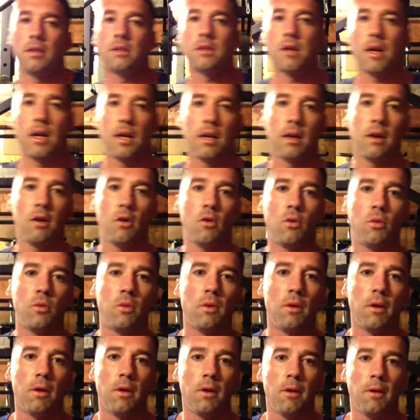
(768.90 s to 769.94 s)
try to go
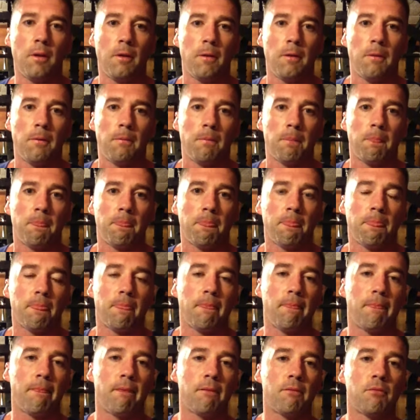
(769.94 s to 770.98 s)

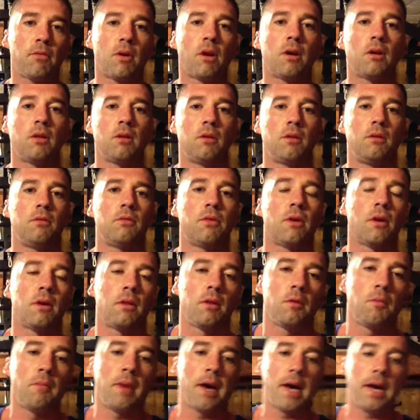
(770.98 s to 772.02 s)
farther and
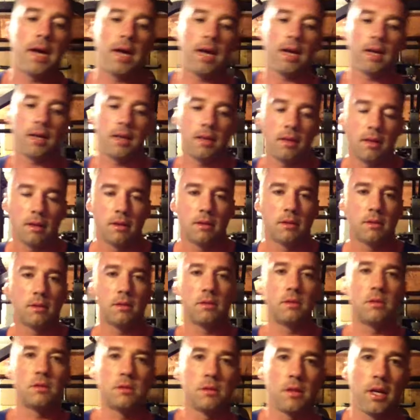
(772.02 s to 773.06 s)
farther back to
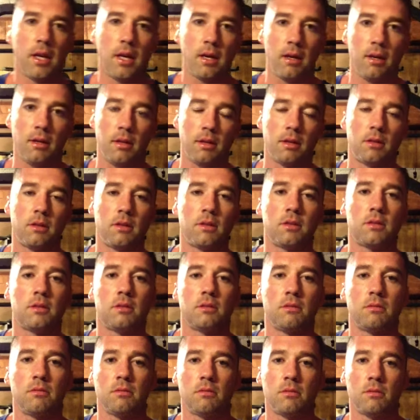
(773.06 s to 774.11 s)
stretch, you know, to
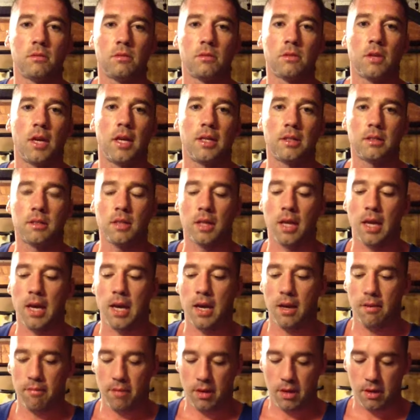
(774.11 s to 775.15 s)
stretch the
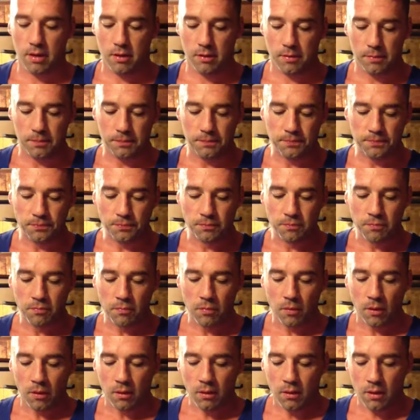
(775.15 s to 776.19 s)
calf out.
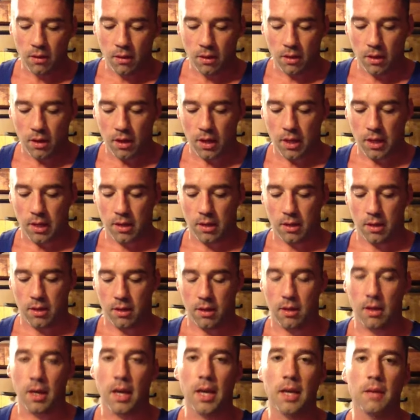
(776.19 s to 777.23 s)
And
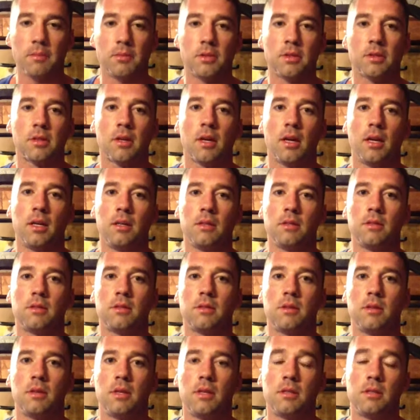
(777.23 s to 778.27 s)

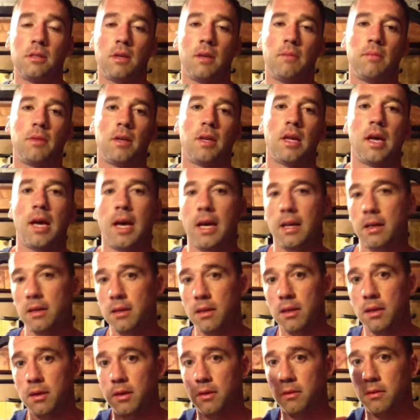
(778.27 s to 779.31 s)
hamstrings is something I had to
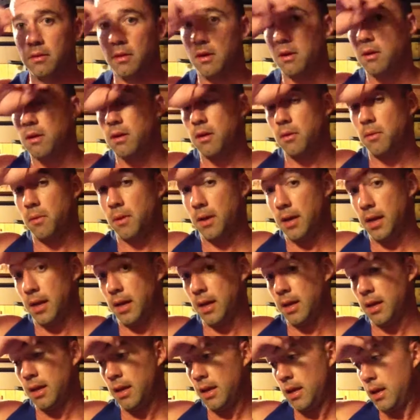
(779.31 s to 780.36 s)
learn the hard way
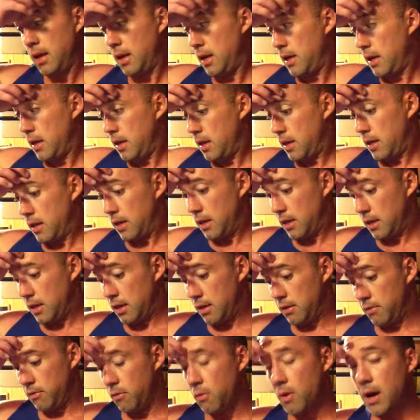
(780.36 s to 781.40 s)

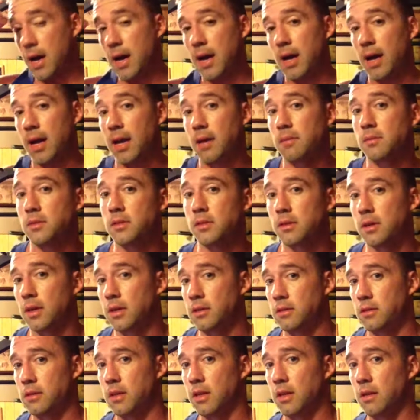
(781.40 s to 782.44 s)
of why
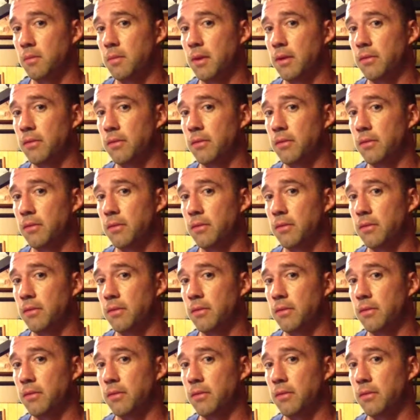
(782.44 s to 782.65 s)
hamstrings need to be